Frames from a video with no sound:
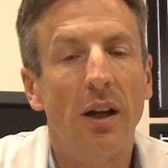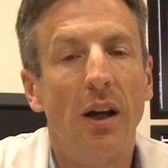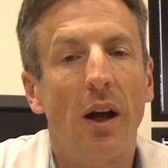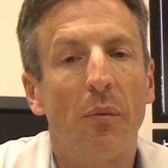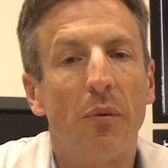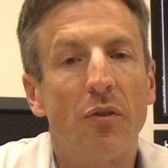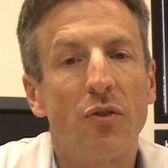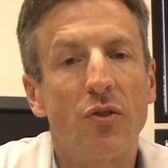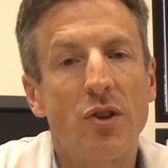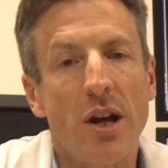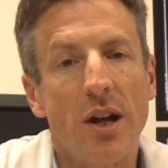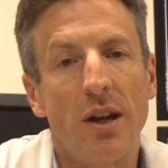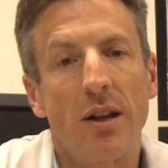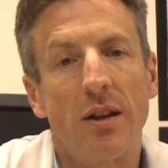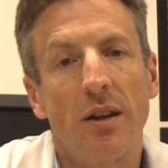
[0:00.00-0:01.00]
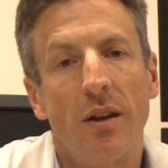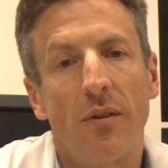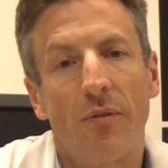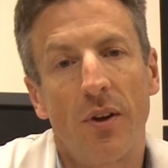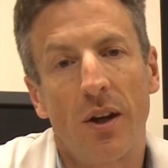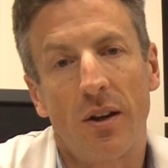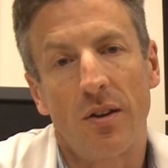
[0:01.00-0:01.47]
and we've studied the
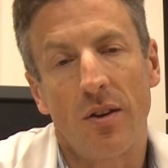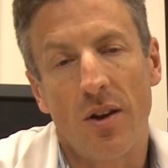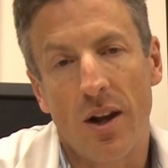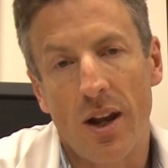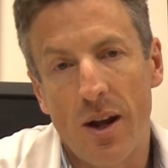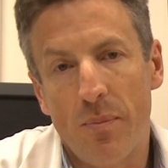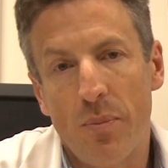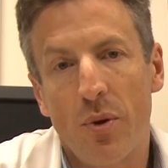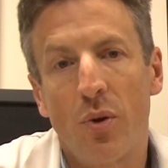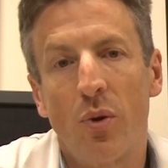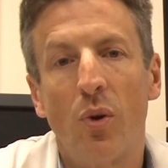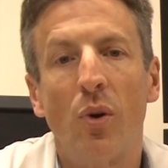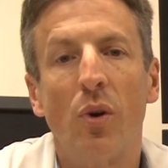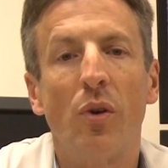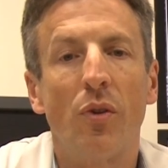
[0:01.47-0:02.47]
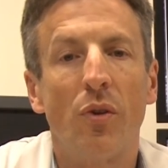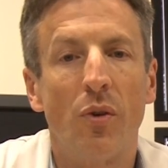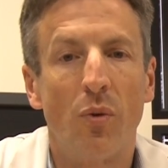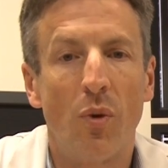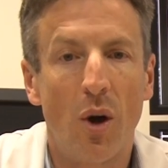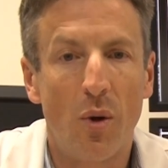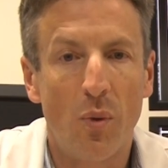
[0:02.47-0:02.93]
effect in the Labrador, the
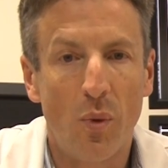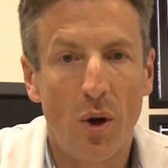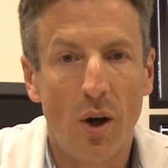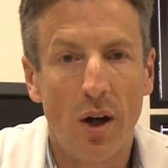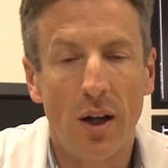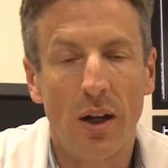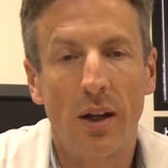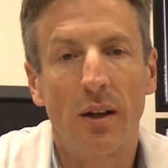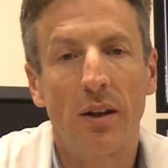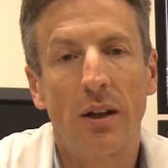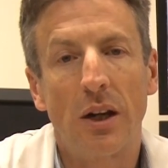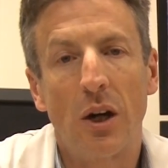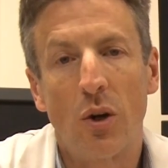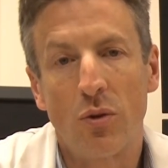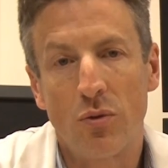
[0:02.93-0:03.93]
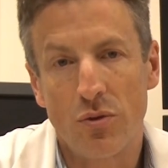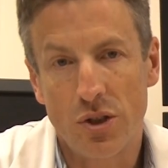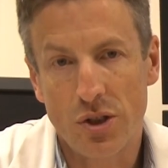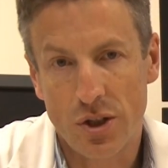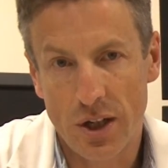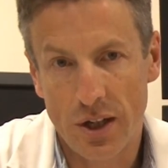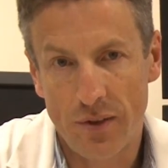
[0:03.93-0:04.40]
Rottweiler, the Golden
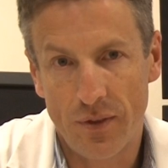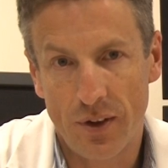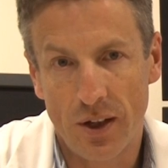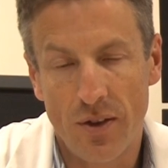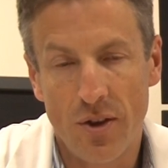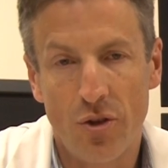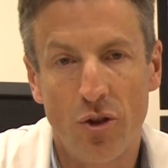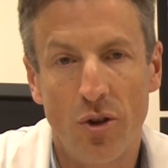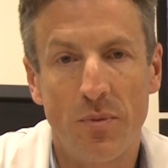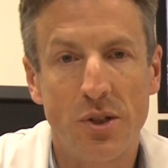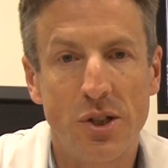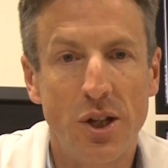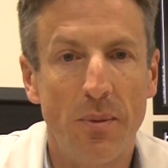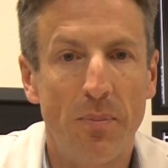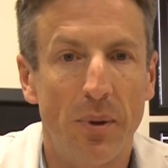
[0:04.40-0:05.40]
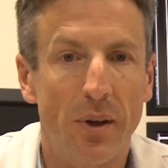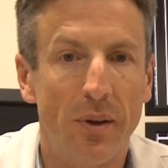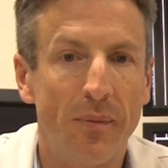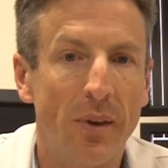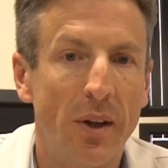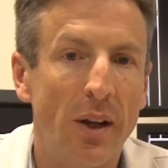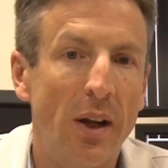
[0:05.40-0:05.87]
Retriever and the German Shepherd.
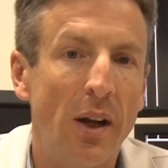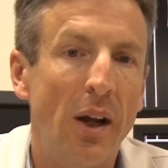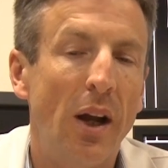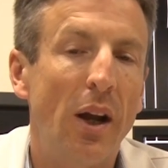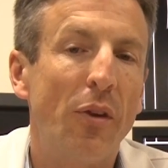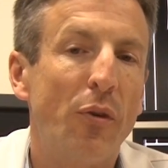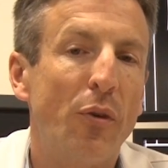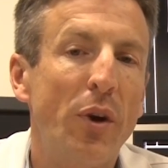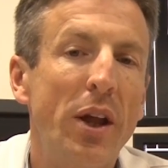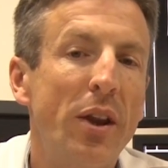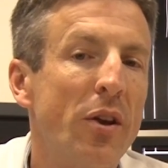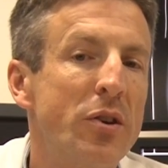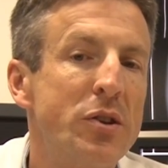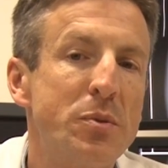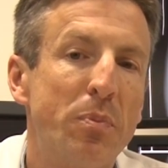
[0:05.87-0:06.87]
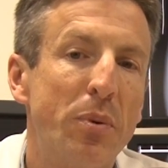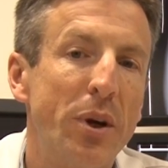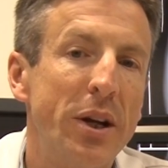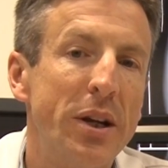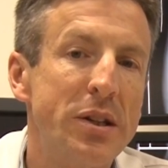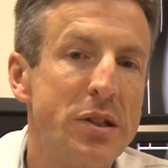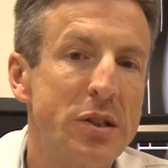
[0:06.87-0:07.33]
In 3 of those
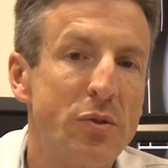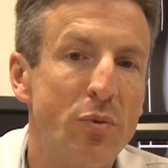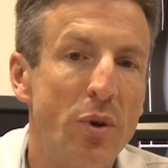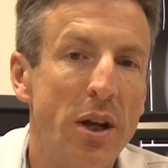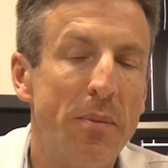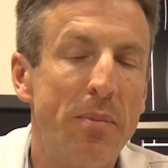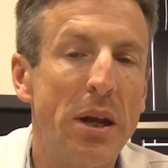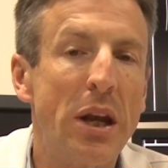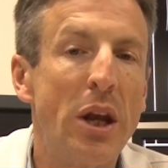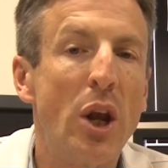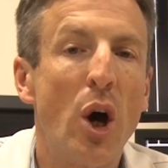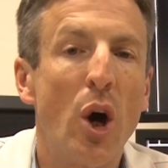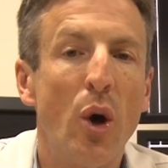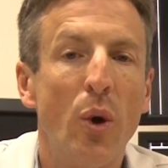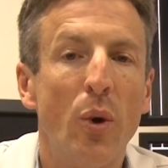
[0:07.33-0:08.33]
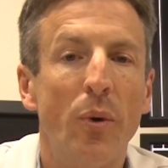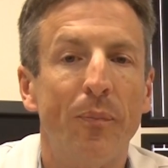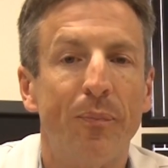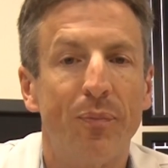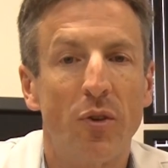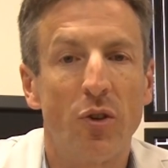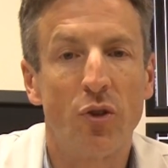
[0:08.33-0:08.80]
breeds there's really been no
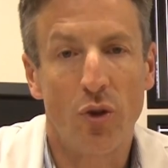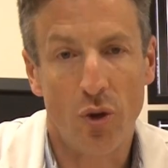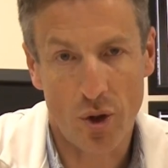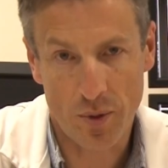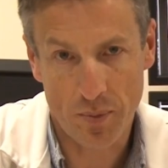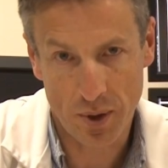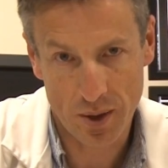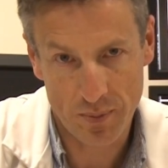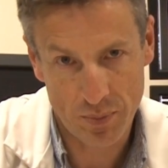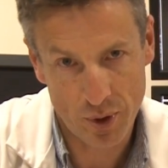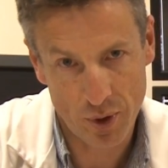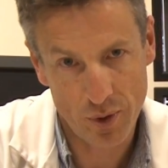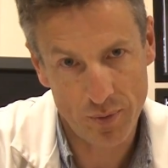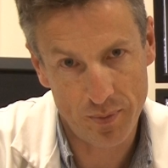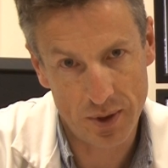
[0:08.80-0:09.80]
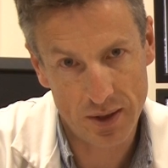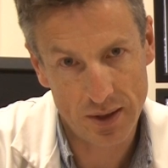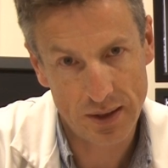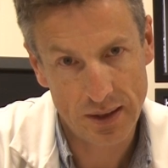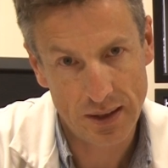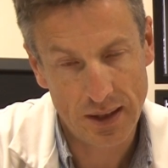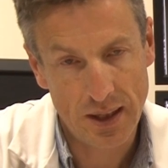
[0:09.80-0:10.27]
discernible improvement.
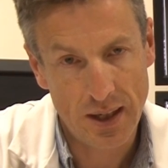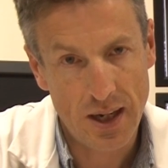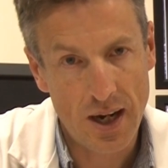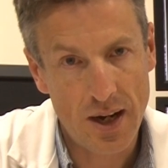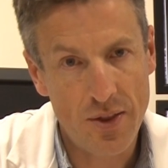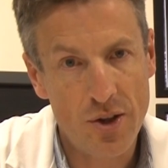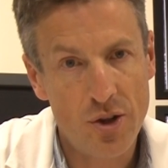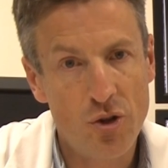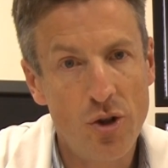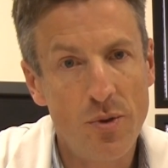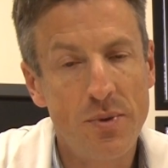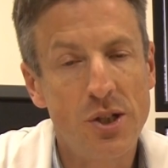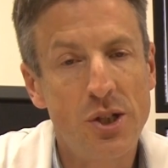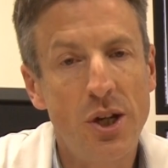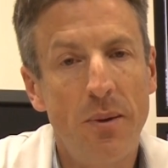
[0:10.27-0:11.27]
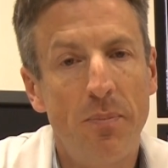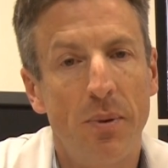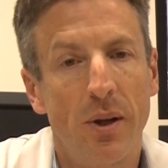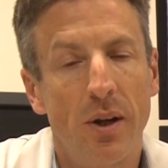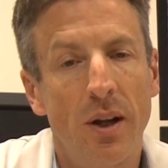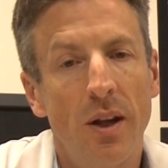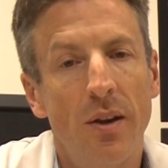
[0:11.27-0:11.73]
In the German
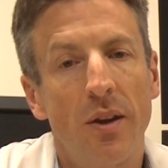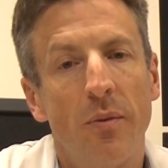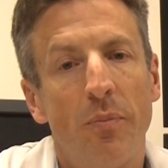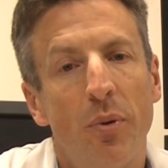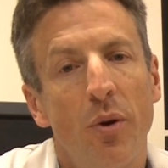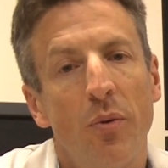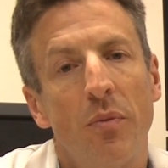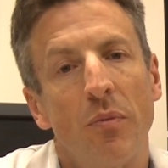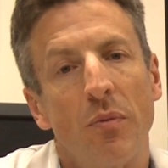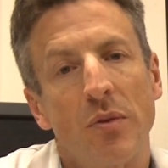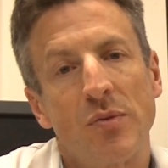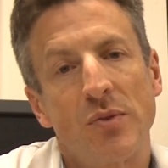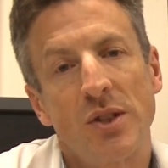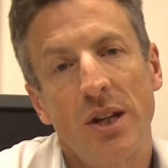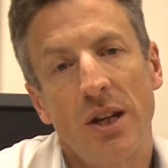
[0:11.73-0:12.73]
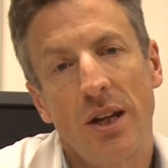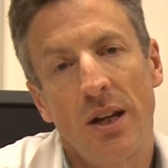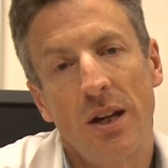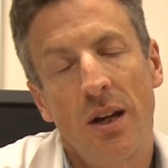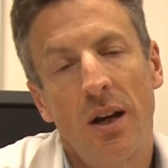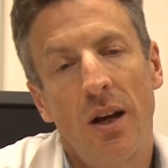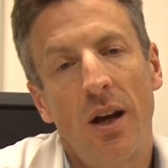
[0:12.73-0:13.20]
Shepherd, the improvement we've
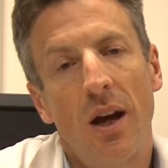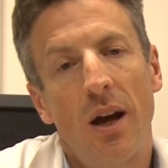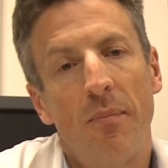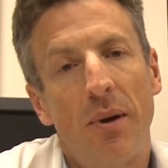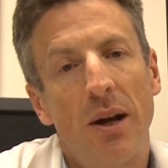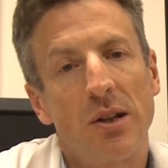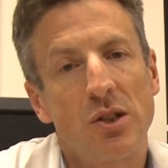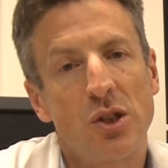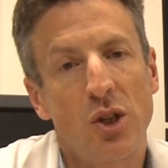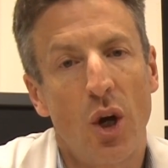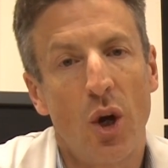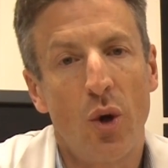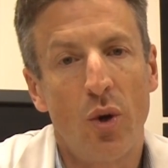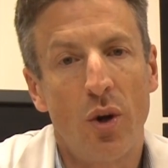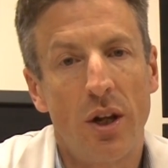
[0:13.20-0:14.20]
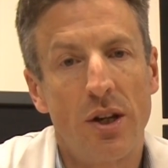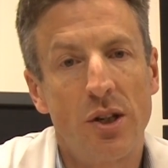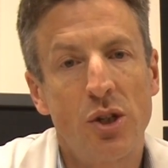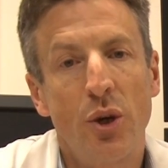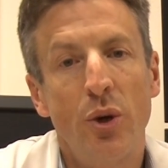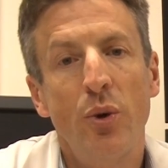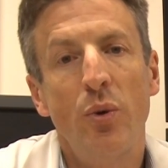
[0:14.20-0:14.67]
seen amounts to only
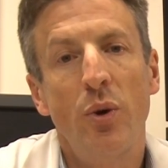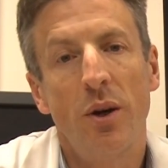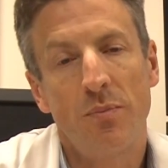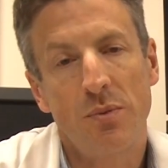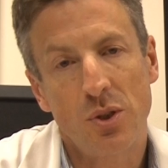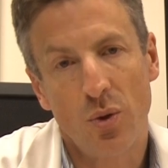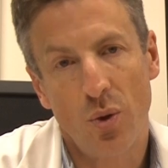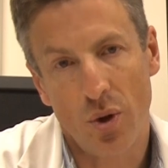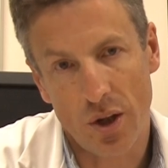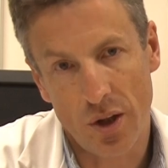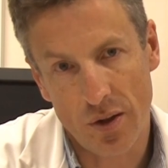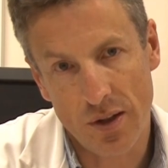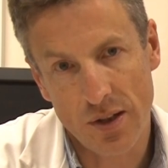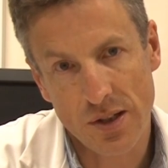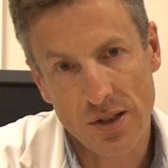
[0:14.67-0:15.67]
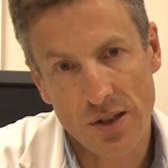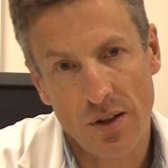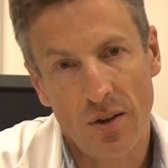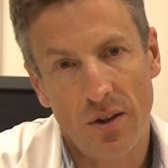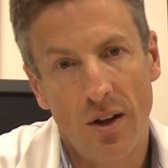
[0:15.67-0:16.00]
2 hip score units